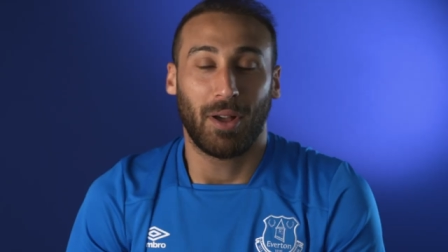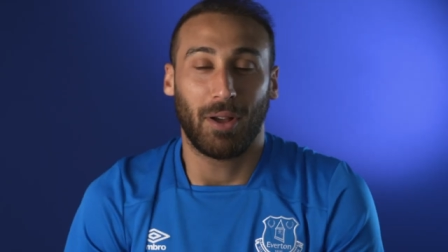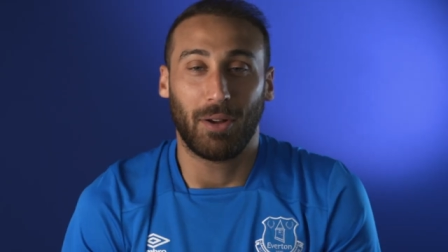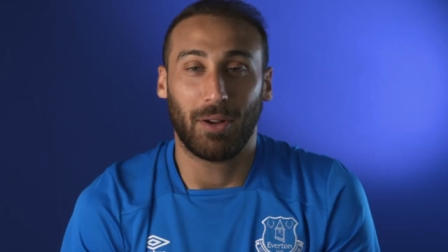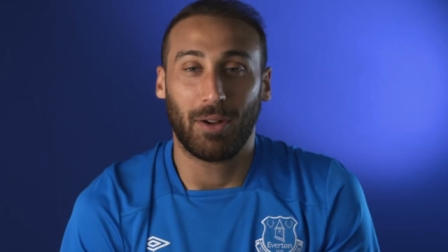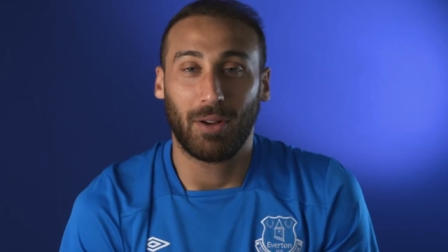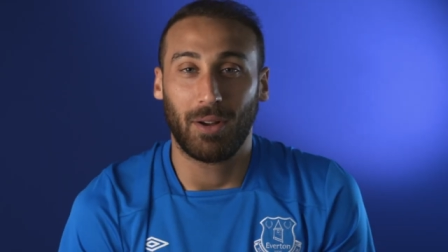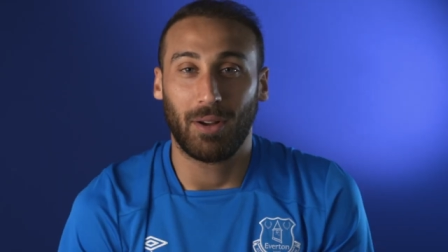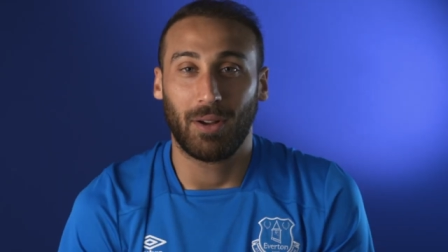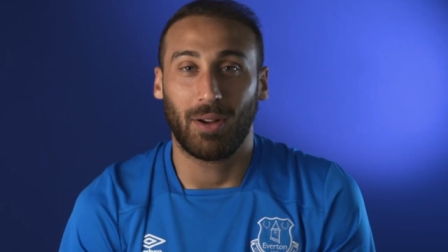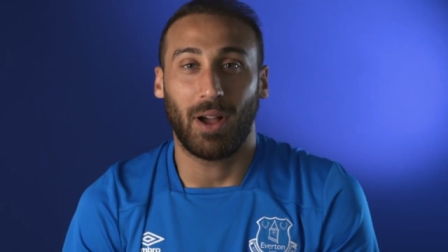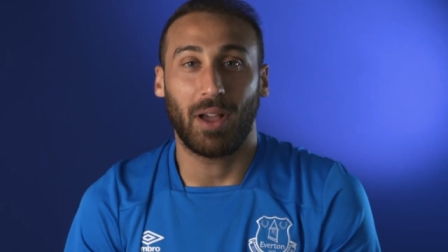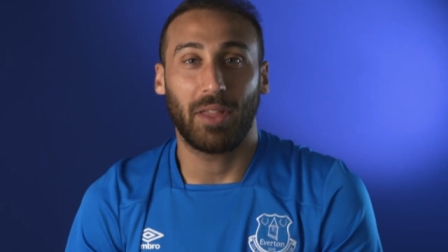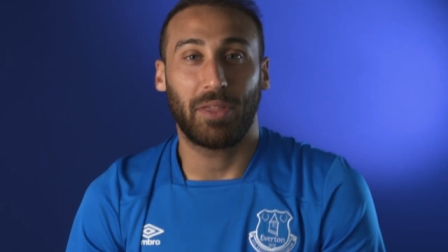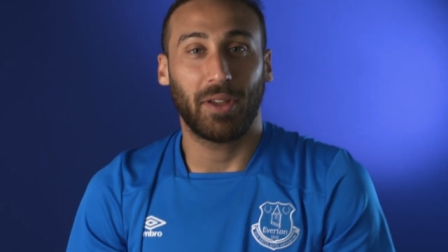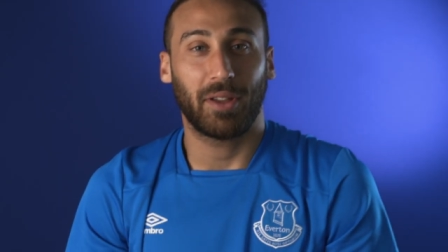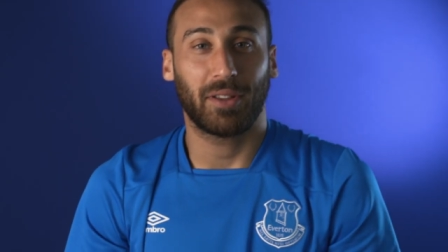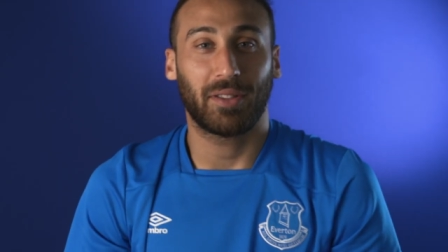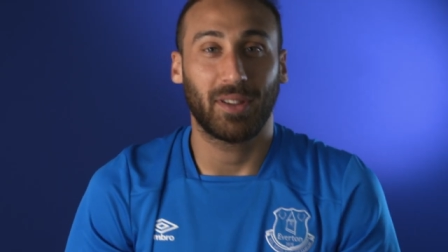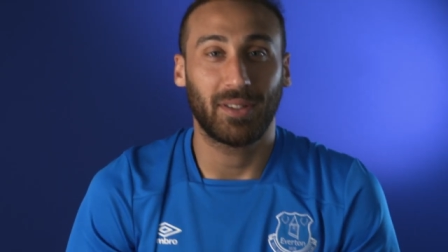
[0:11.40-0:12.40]
I
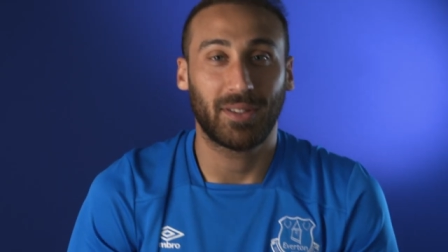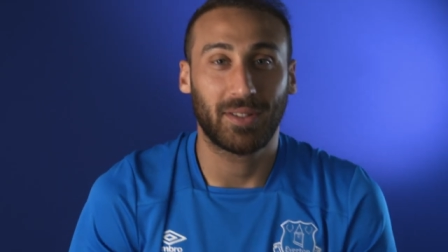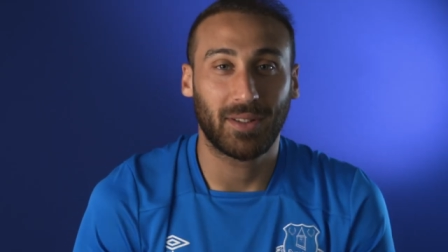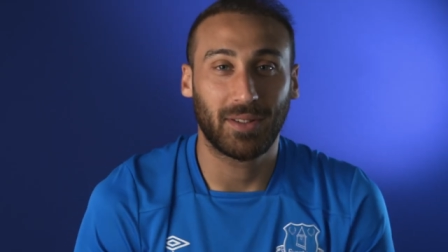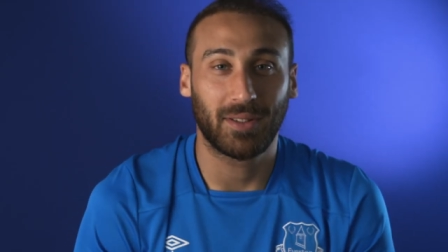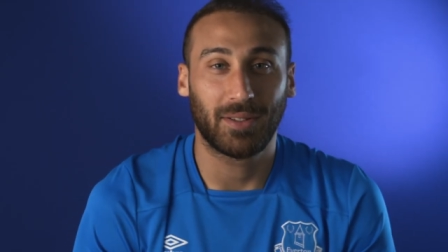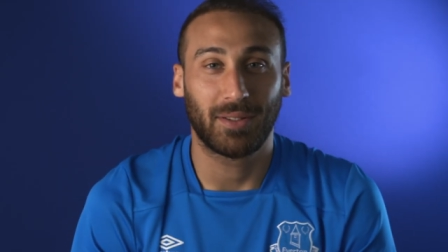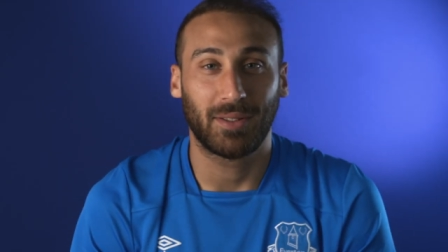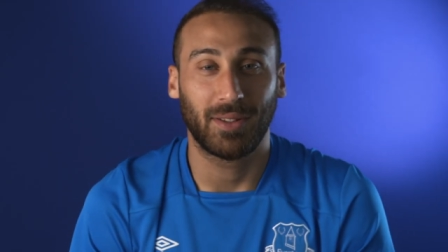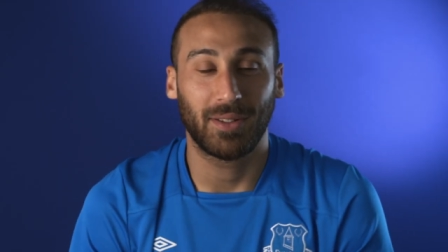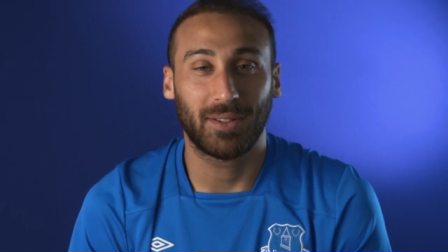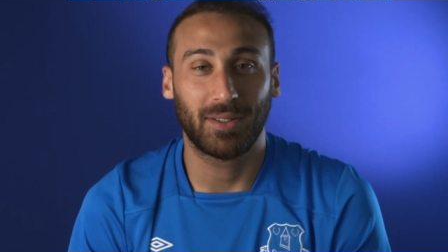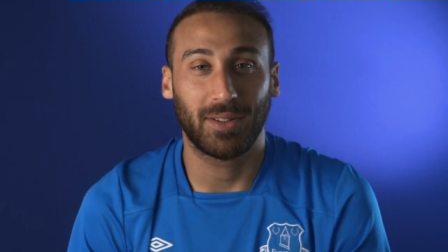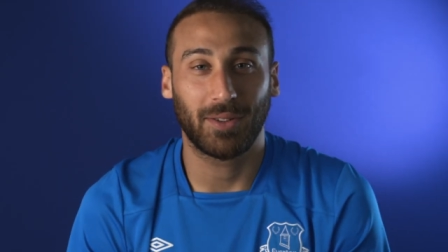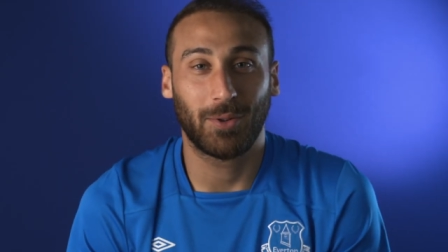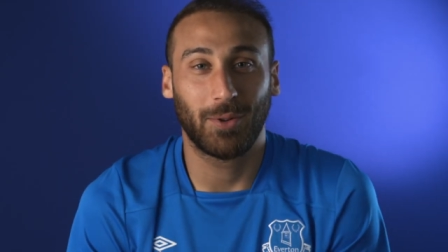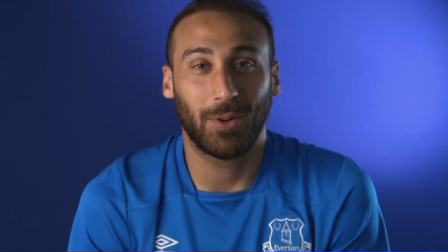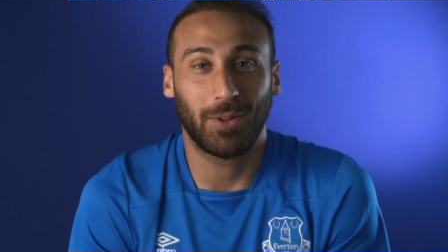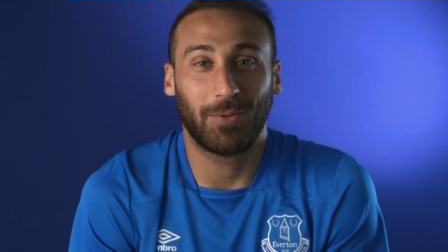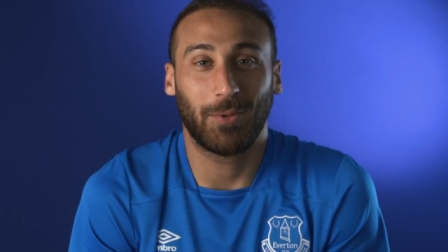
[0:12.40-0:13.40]
think that's
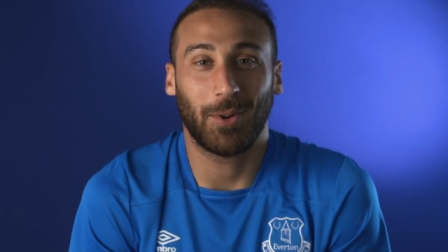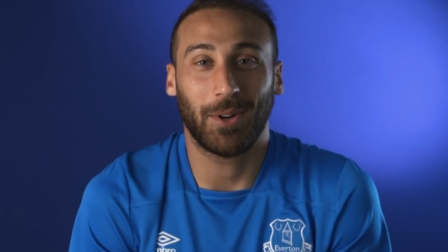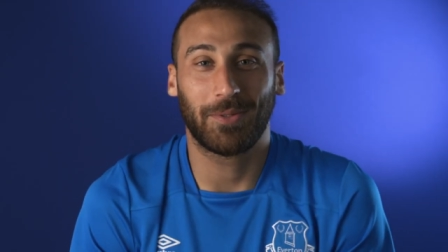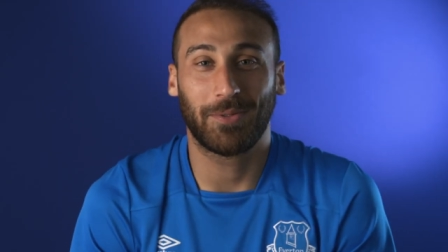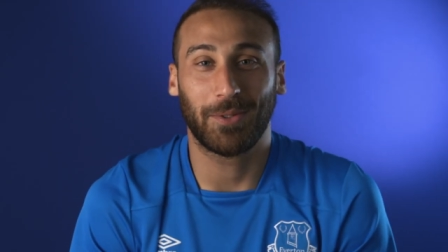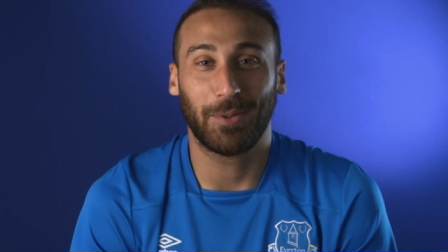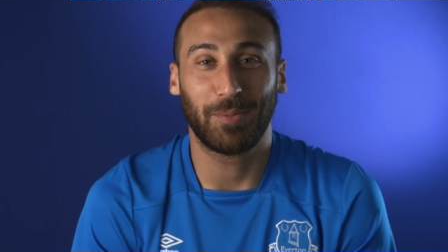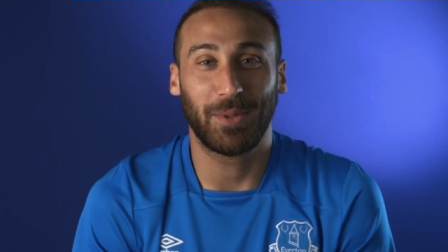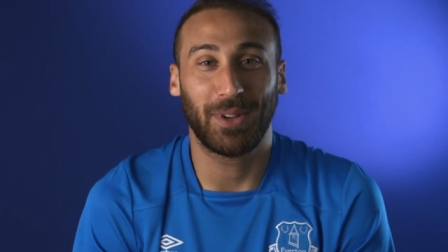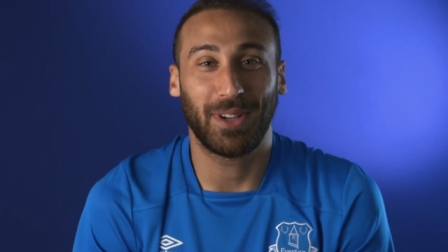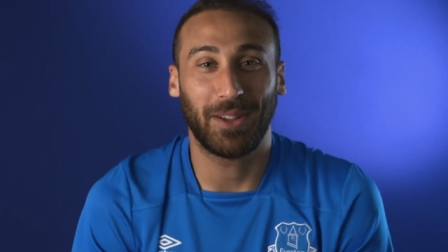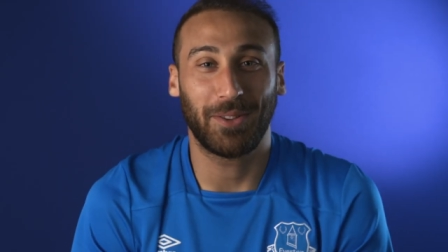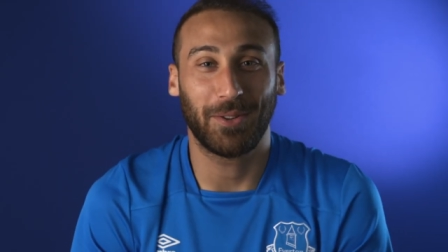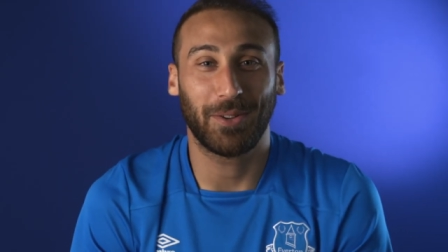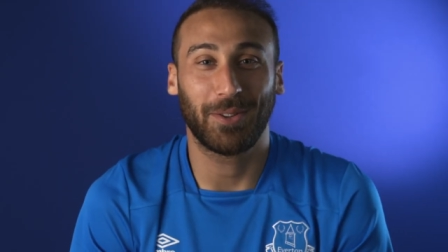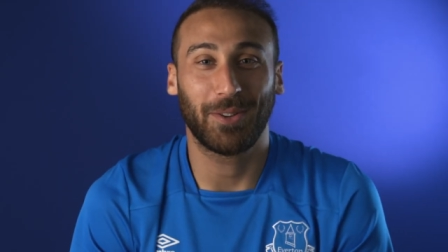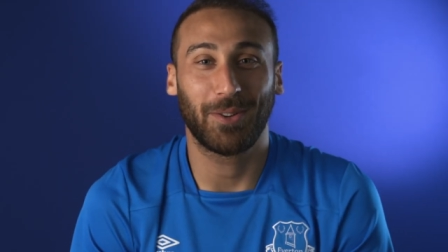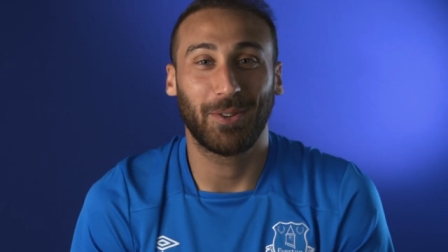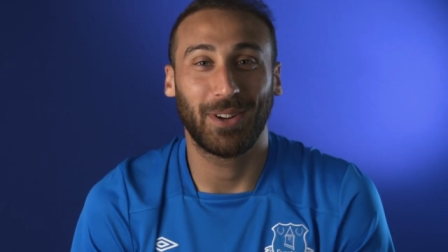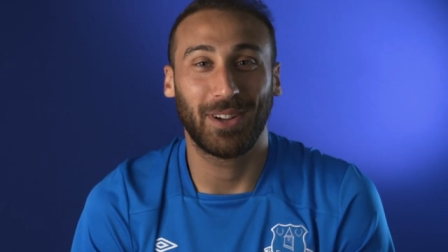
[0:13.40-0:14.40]
a good word for me. I
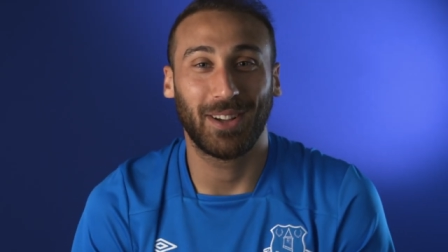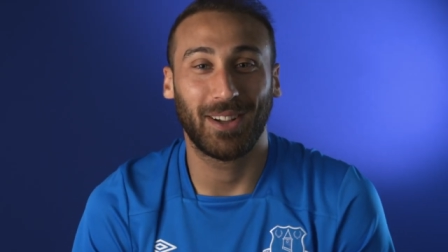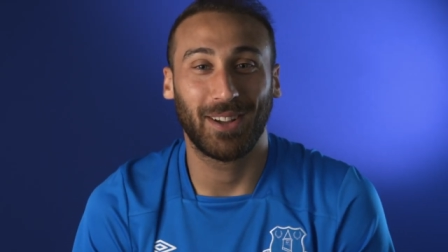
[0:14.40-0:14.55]
don't know.